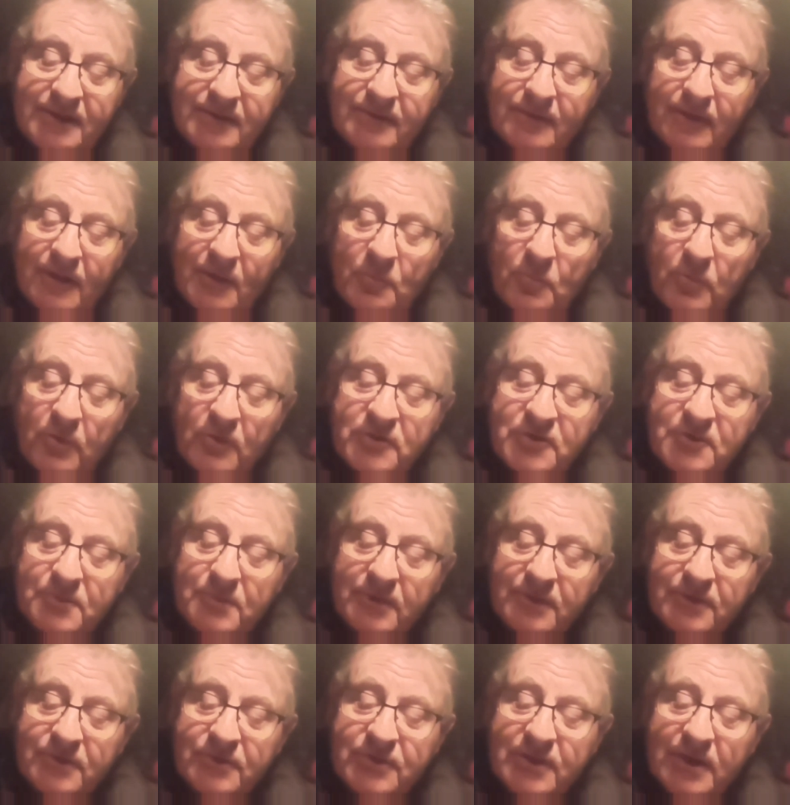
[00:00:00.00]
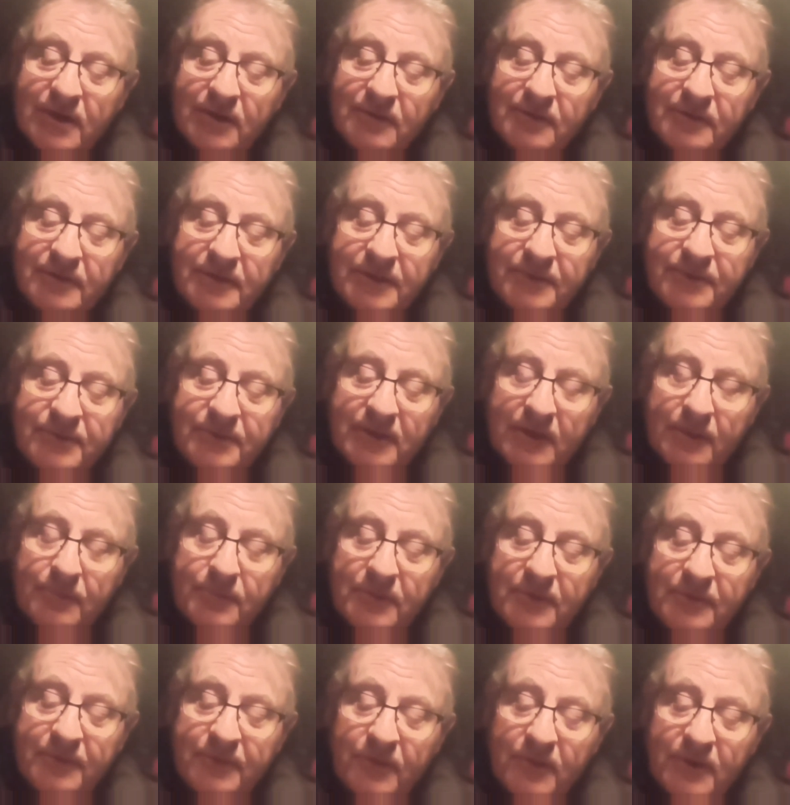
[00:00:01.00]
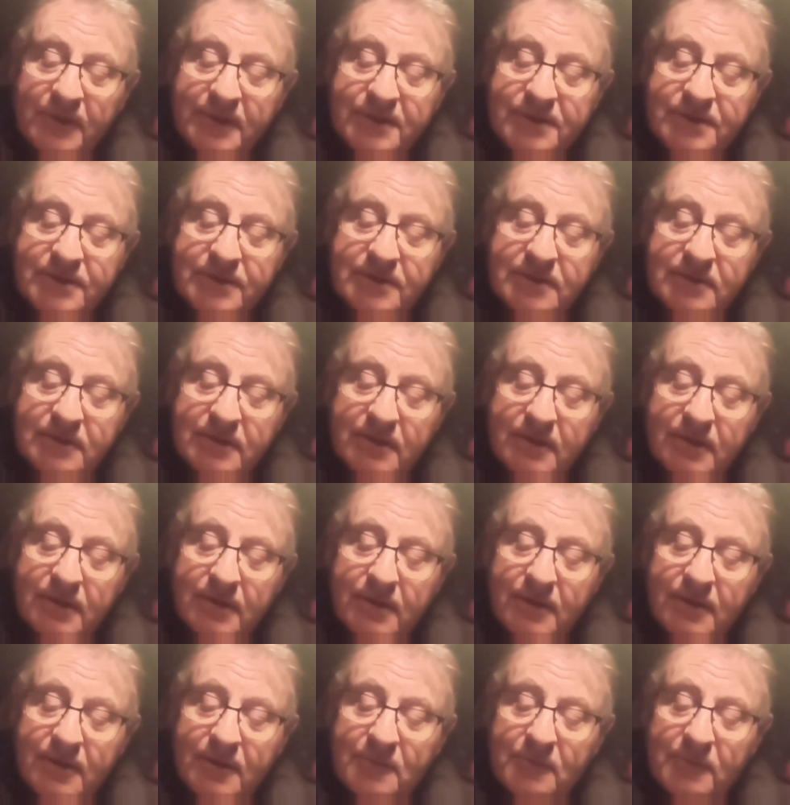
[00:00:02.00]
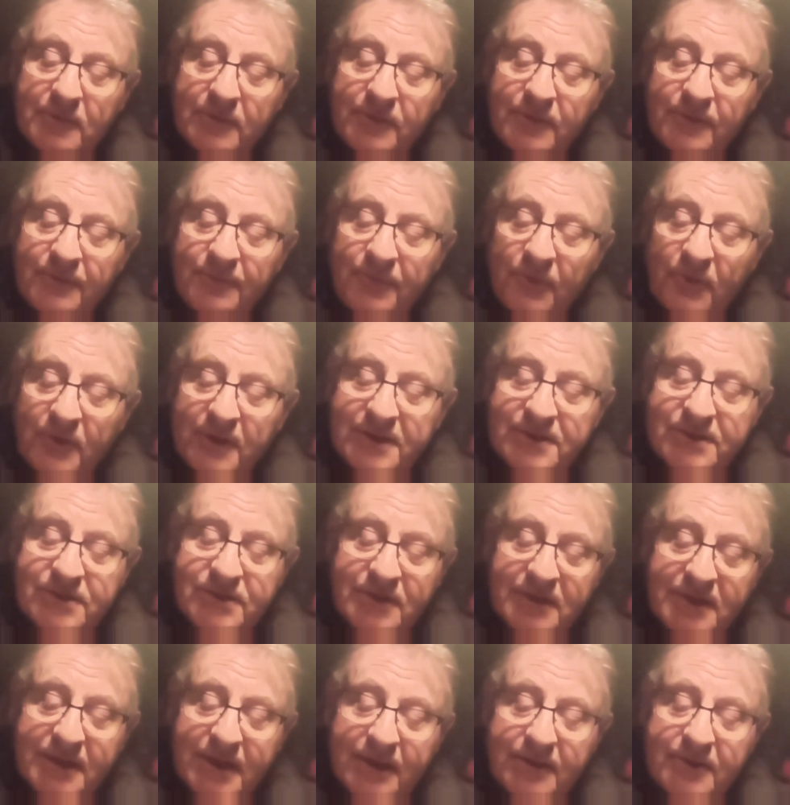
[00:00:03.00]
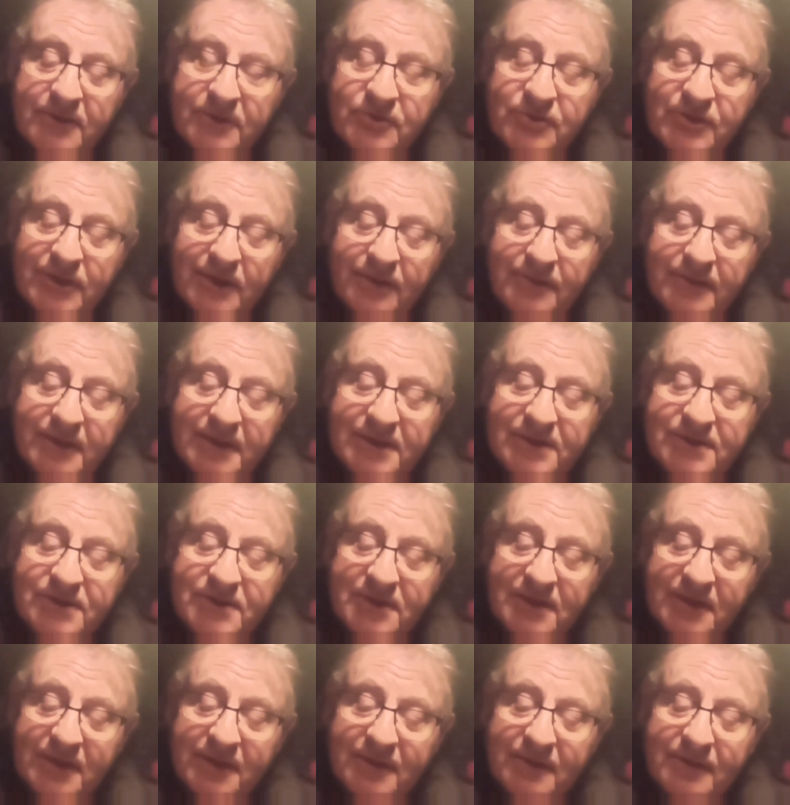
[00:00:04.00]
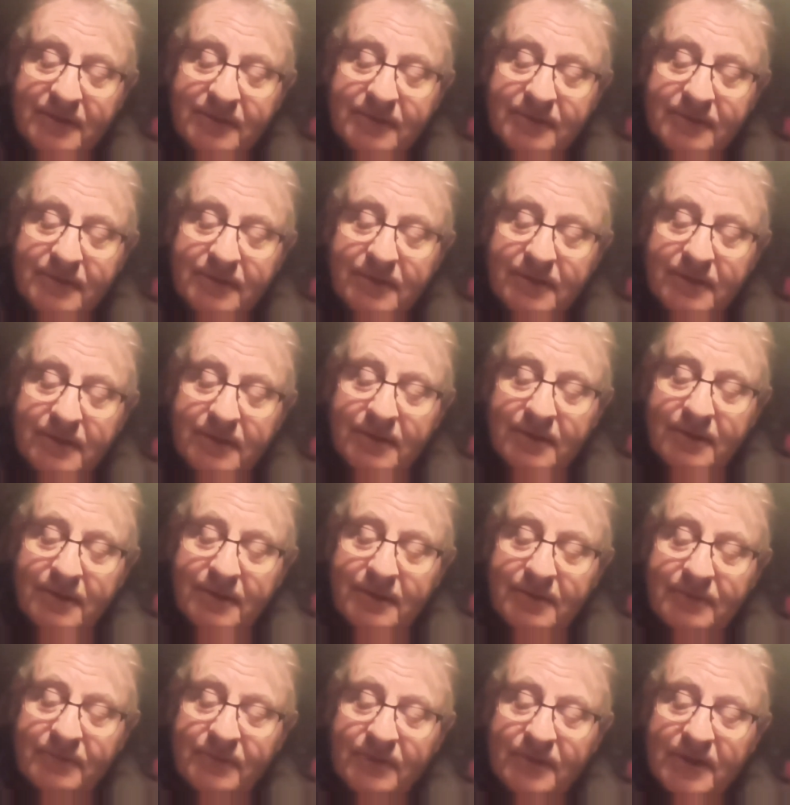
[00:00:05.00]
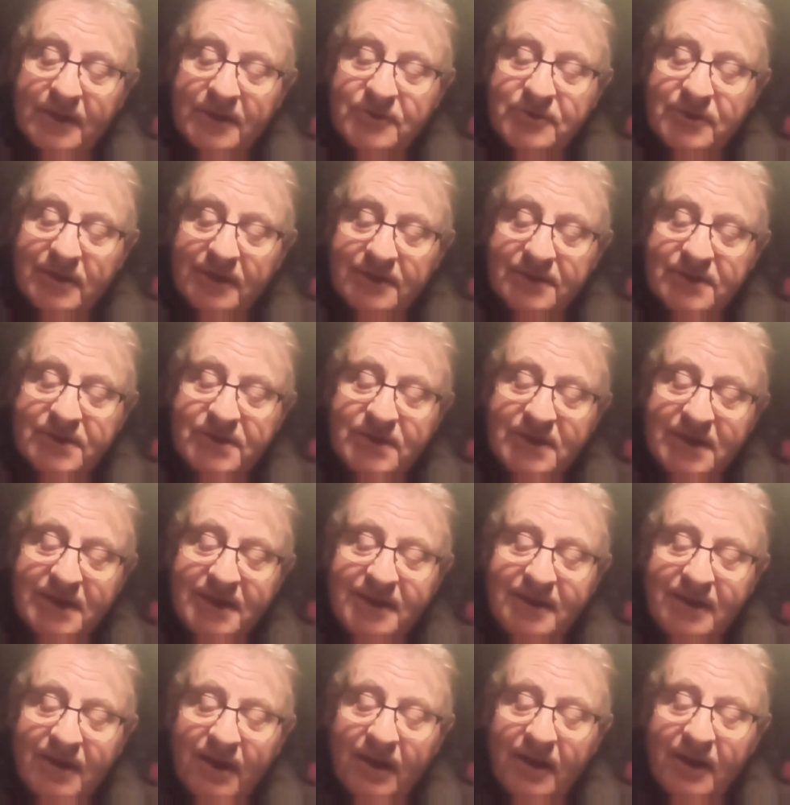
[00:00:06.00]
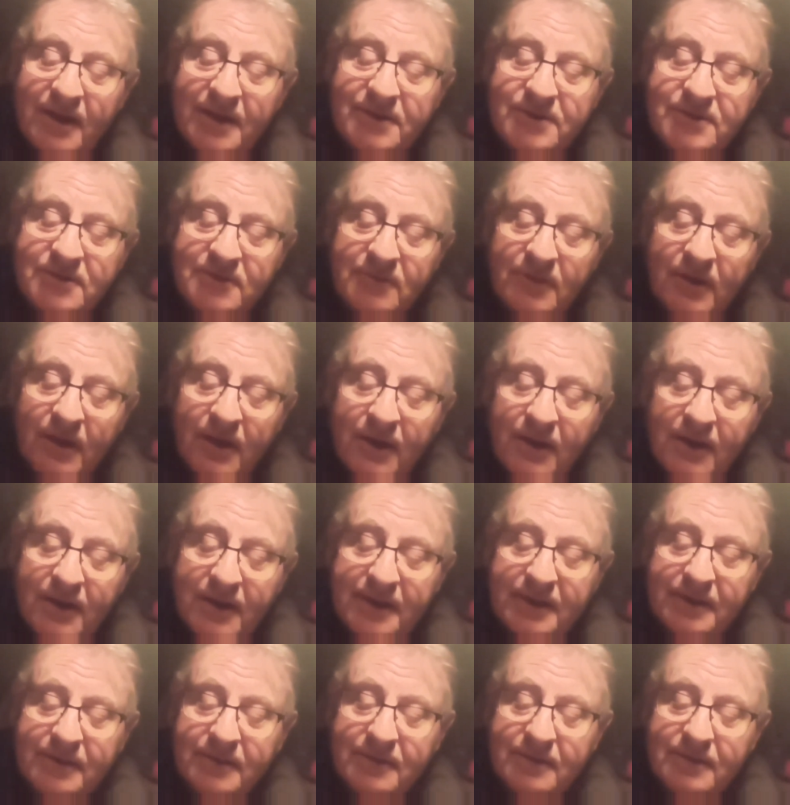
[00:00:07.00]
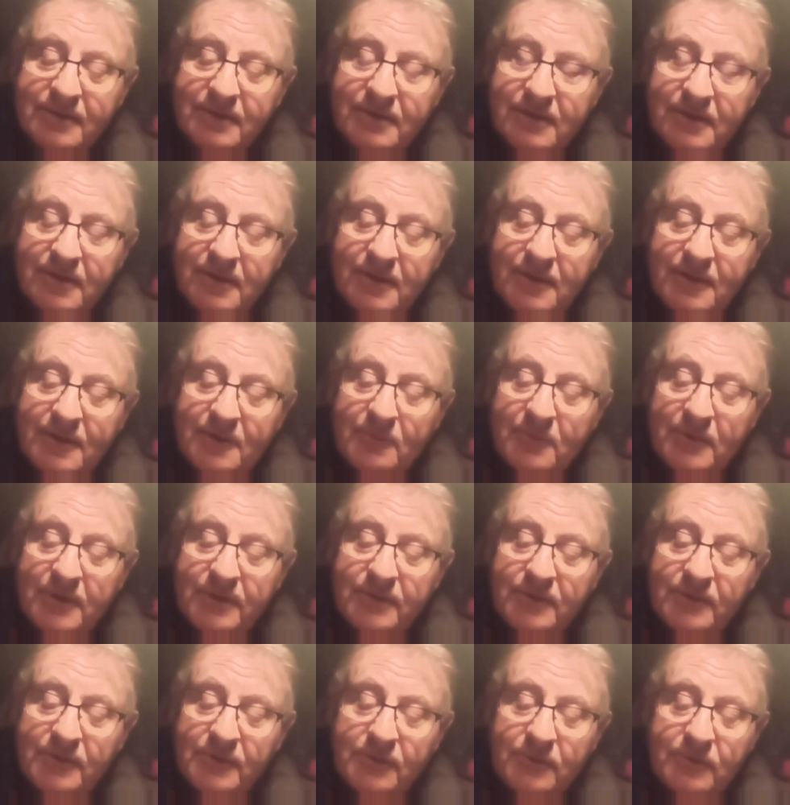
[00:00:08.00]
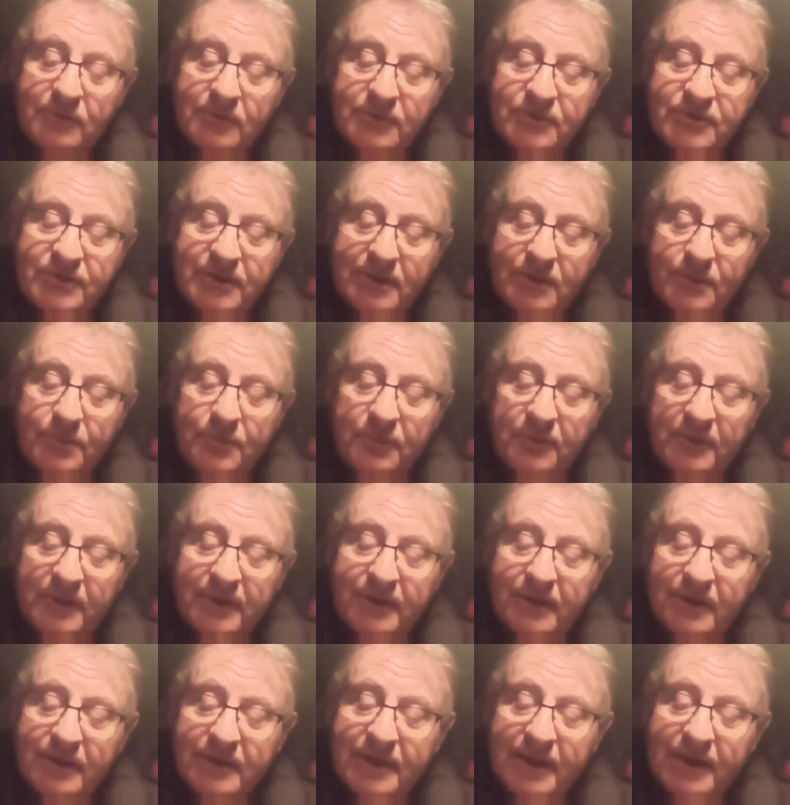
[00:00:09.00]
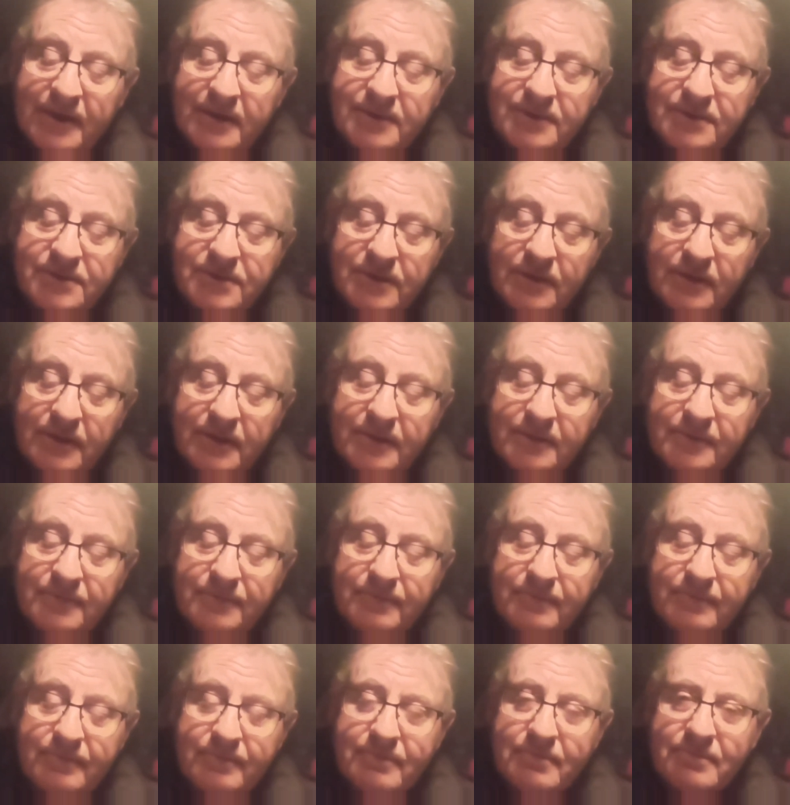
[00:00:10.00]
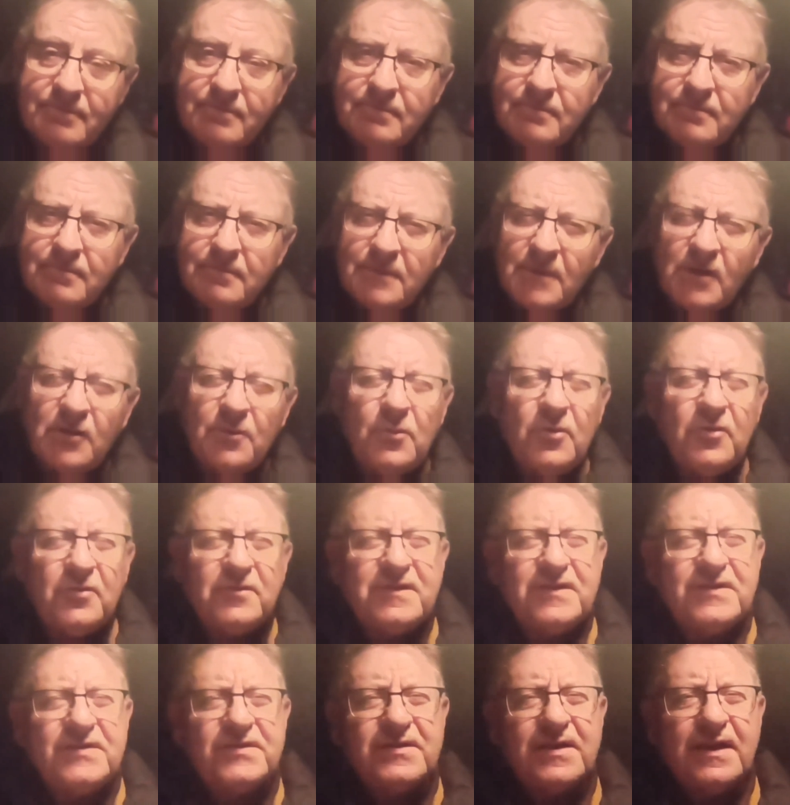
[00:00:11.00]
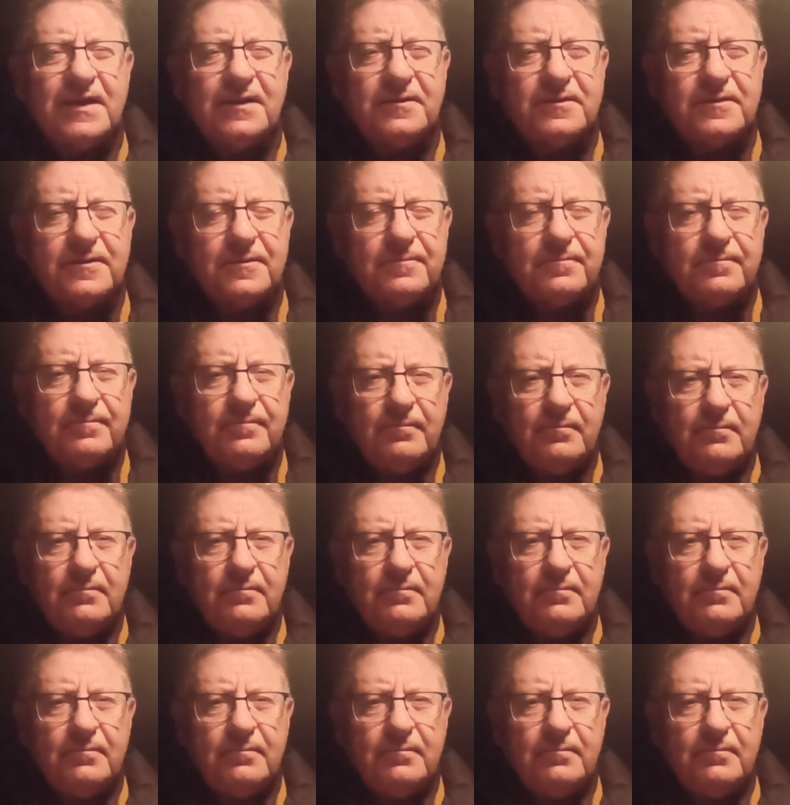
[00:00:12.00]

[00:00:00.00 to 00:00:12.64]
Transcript: 8 Thy watchmen shall lift up the voice, with the voice together shall they sing, for they shall see eye to eye when the Lord shall bring again Zion. No more dissent,